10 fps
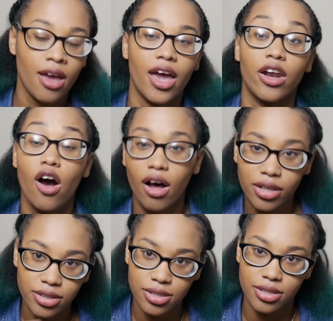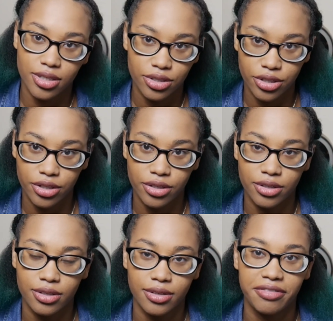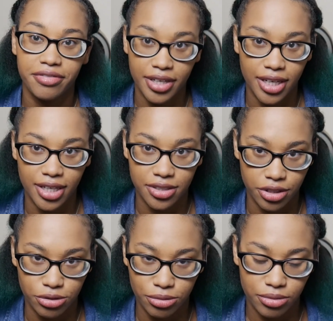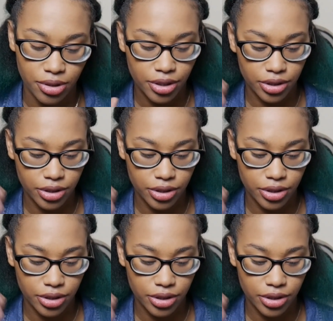And all this is under feeding essentials.